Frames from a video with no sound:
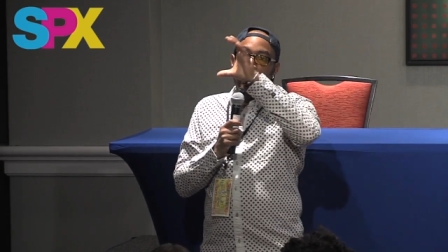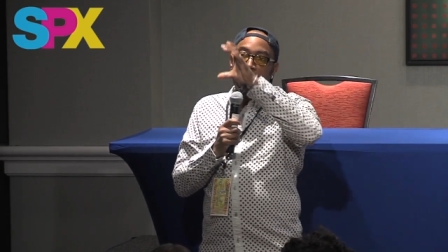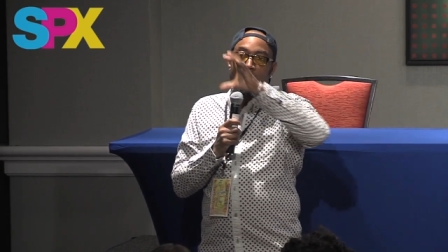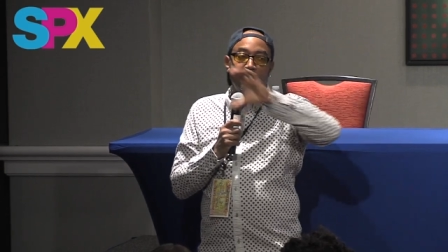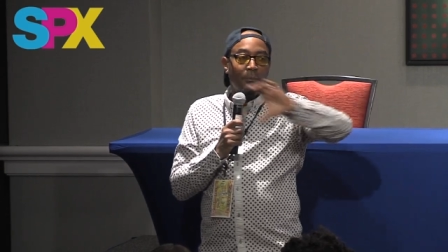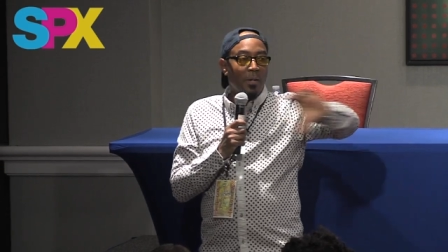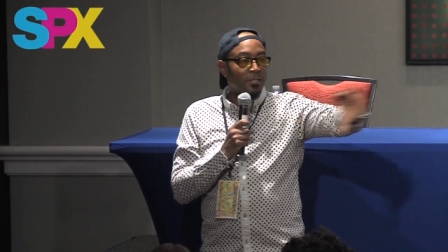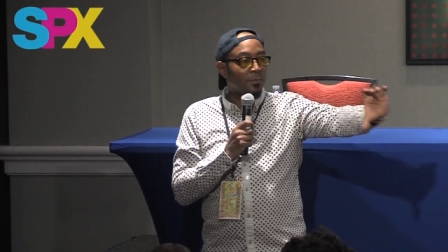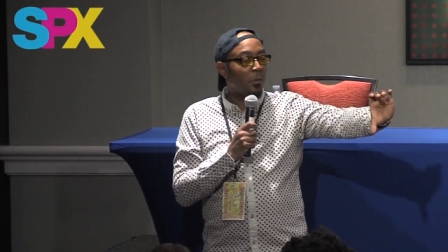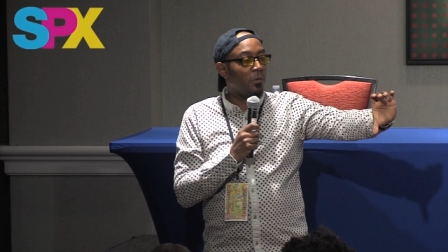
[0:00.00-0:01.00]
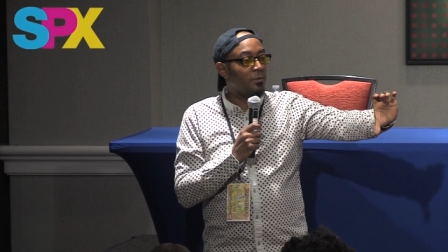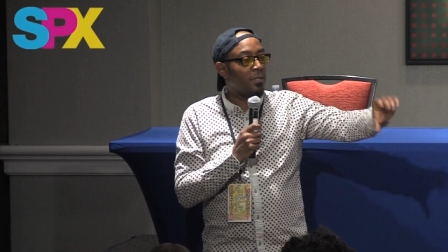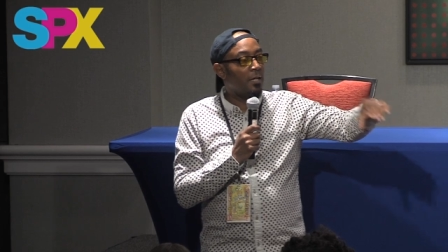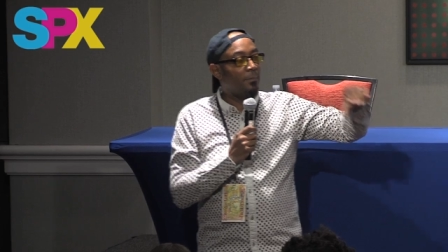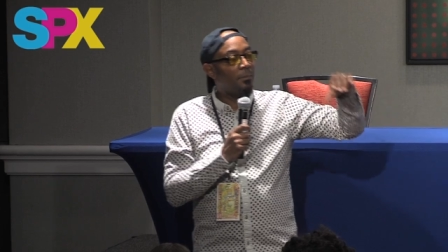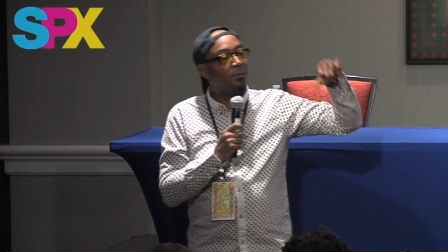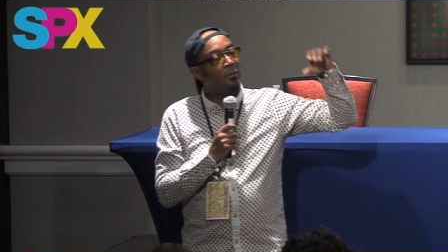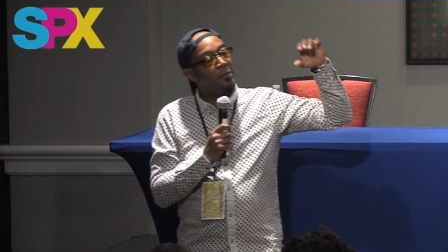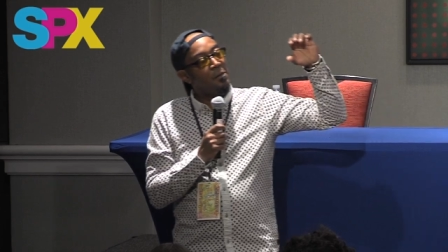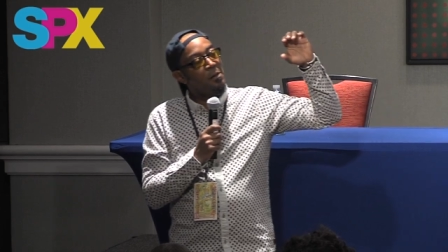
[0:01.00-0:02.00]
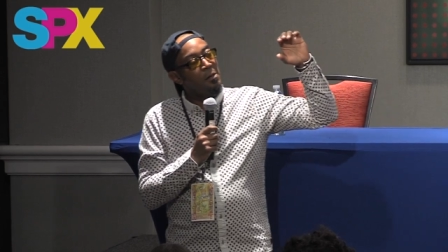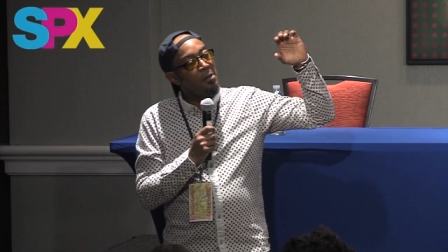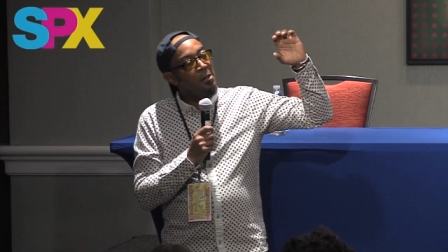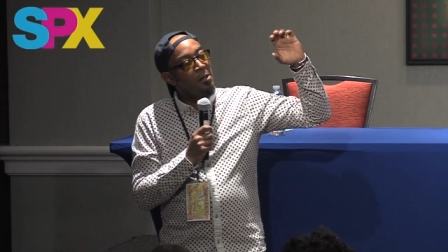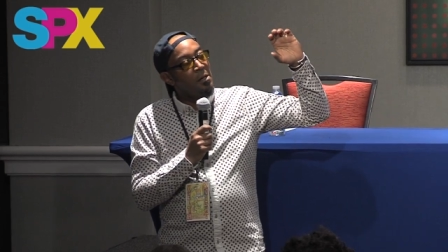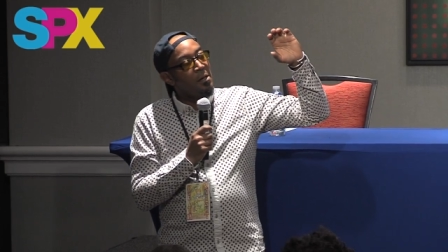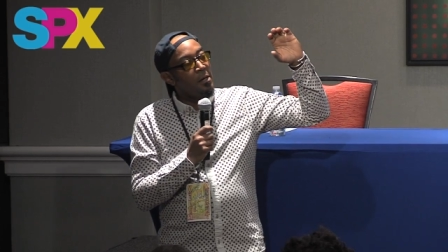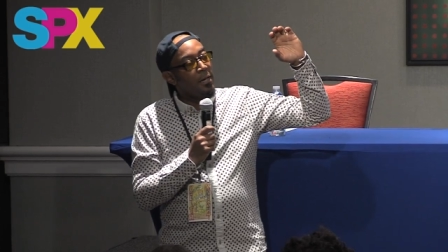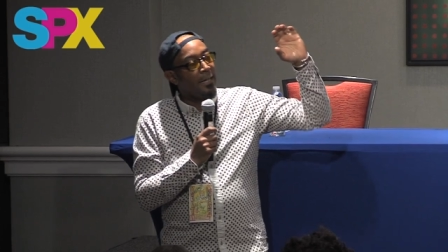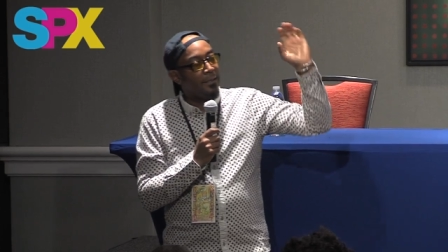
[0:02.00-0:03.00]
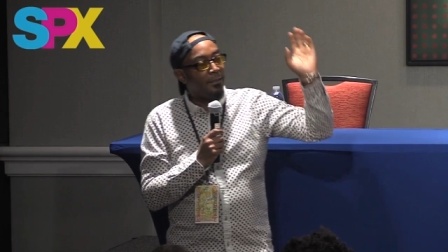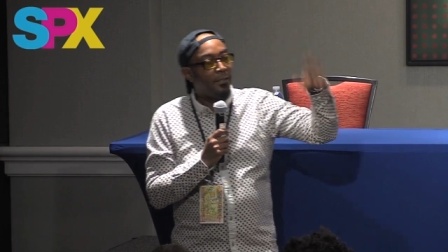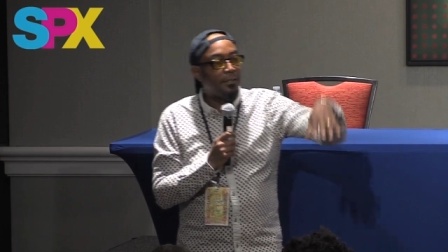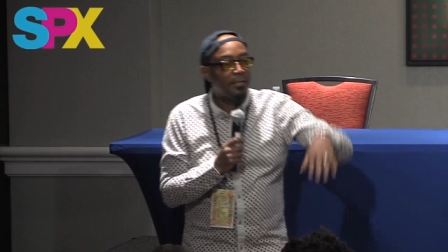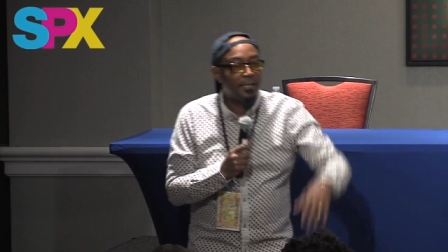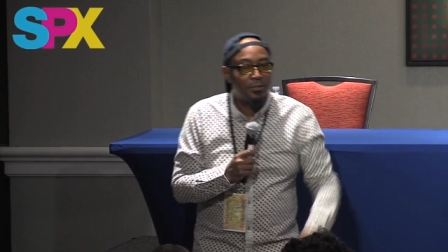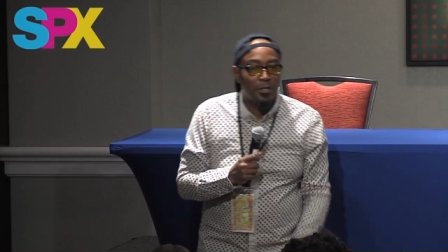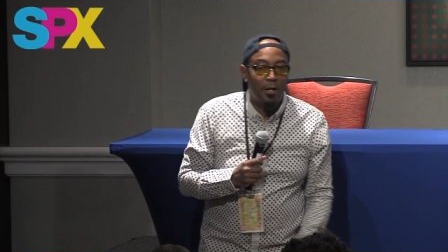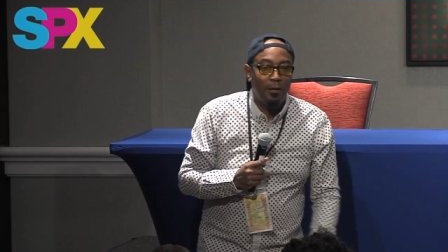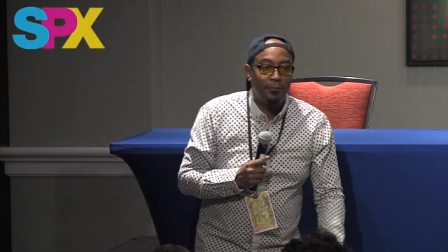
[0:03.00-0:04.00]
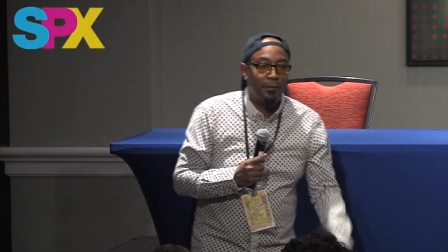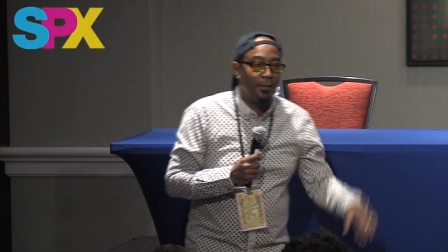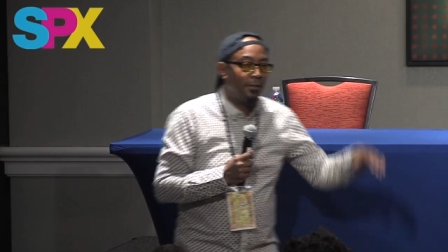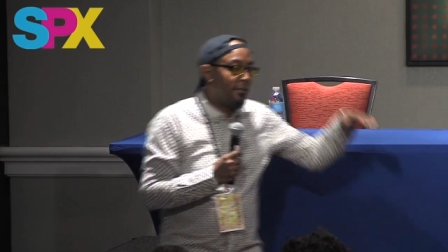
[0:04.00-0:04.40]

And the bus pulls up, and he gets off, and